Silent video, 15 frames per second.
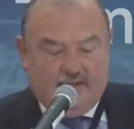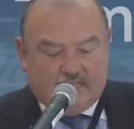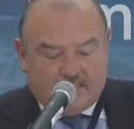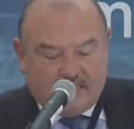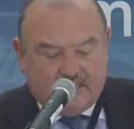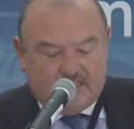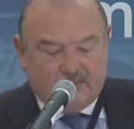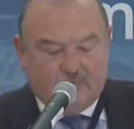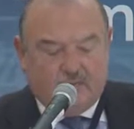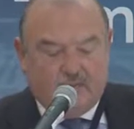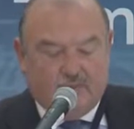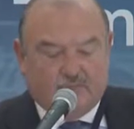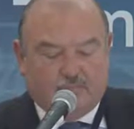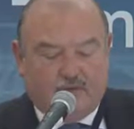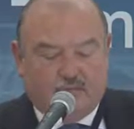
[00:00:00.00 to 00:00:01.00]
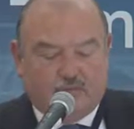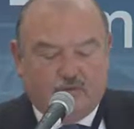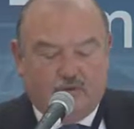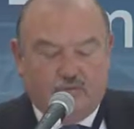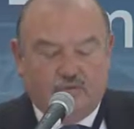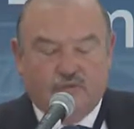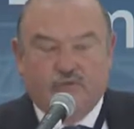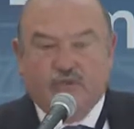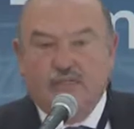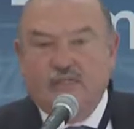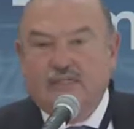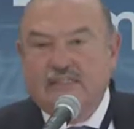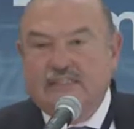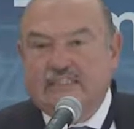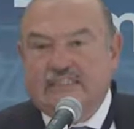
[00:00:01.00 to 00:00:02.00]
without
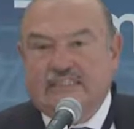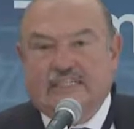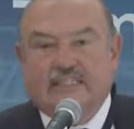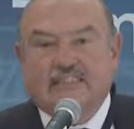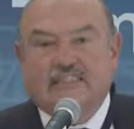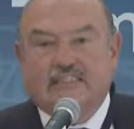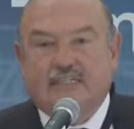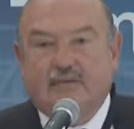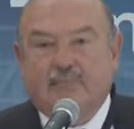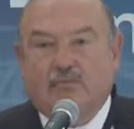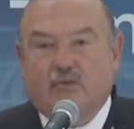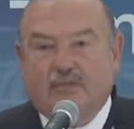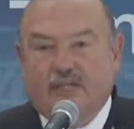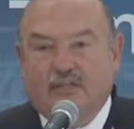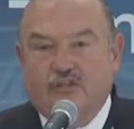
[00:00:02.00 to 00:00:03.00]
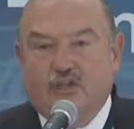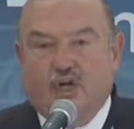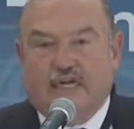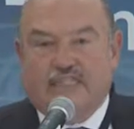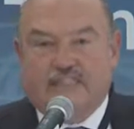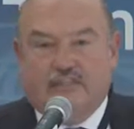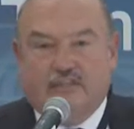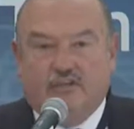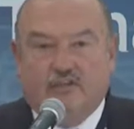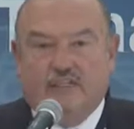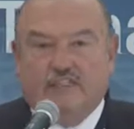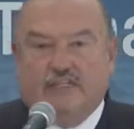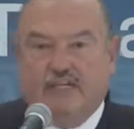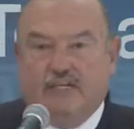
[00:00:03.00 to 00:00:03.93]
having so many restrictions.